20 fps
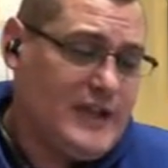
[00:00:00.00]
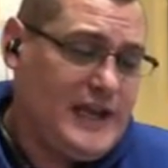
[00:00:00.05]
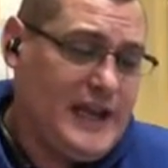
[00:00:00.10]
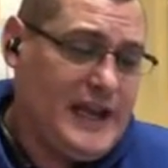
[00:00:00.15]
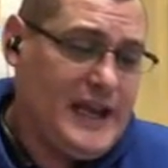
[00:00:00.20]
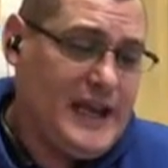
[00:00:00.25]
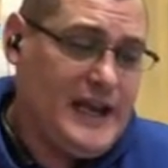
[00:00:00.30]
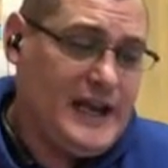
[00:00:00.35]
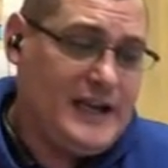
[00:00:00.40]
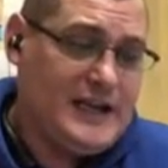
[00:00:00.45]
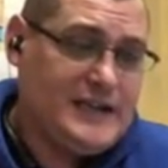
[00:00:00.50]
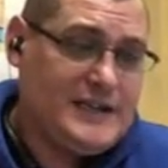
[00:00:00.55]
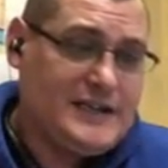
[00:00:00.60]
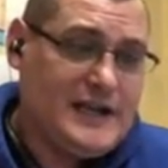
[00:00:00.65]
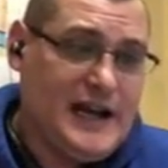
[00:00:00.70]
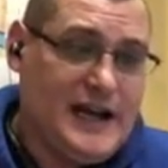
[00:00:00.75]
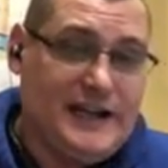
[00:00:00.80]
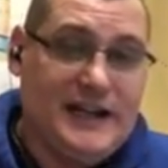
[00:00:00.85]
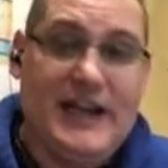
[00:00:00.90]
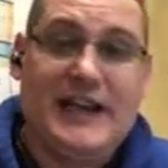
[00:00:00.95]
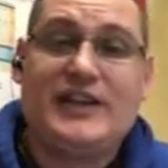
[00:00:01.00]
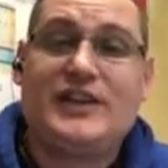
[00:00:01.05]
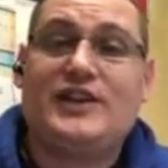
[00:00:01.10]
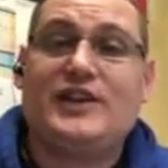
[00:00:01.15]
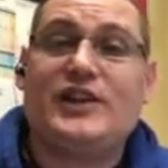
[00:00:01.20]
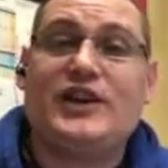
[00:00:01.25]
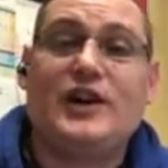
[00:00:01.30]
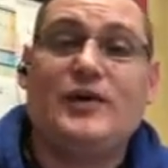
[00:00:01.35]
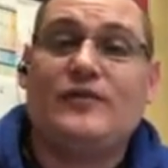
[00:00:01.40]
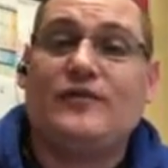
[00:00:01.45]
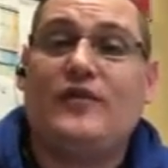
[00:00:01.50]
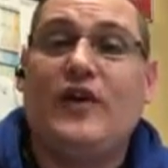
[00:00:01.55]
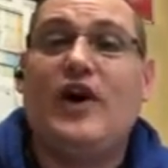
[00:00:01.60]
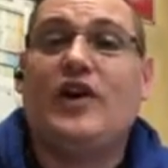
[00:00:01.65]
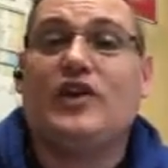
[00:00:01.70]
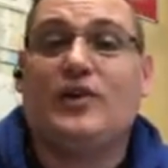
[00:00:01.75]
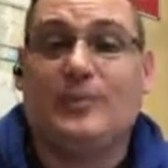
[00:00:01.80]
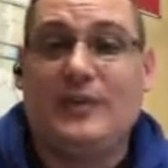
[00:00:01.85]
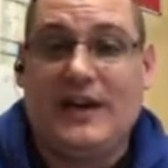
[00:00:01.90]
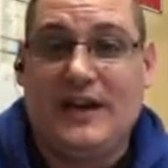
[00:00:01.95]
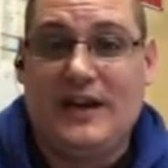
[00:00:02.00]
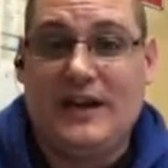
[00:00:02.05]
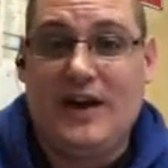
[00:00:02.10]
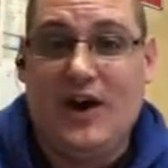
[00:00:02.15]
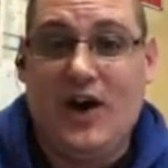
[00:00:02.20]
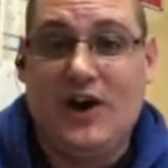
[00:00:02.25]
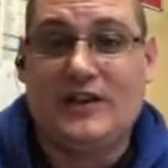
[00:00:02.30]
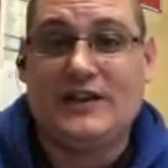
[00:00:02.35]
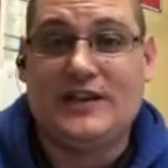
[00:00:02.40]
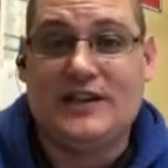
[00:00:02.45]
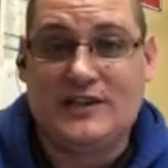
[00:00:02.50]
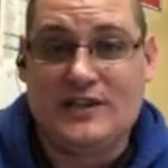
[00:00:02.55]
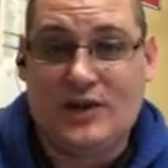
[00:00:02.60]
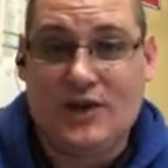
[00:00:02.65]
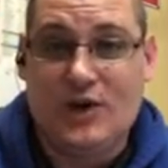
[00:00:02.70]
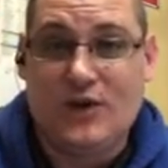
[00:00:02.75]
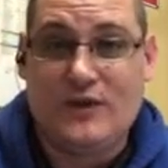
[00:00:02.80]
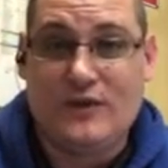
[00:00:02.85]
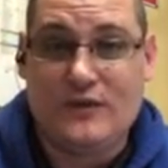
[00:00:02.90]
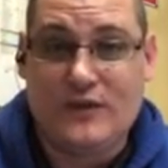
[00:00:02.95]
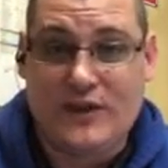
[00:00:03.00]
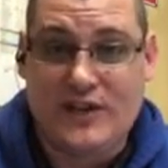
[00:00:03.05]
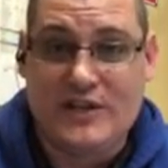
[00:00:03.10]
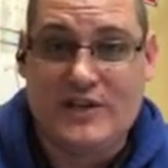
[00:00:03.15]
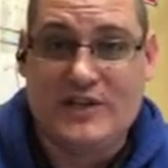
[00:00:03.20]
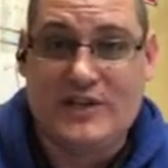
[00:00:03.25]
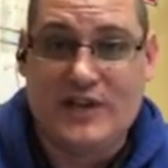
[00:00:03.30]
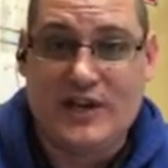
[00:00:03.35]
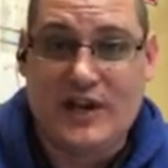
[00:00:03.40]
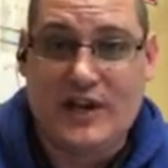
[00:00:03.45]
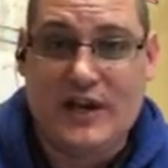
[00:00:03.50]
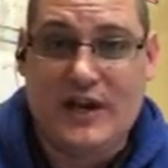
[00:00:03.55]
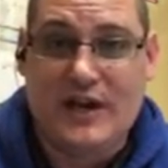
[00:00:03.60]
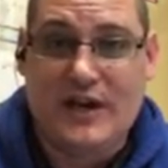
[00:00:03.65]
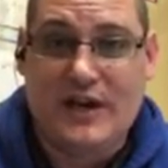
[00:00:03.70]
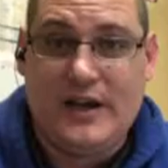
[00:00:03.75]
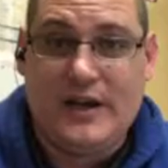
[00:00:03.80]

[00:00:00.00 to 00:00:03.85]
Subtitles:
And I'd like you to come follow me on this goal for this year.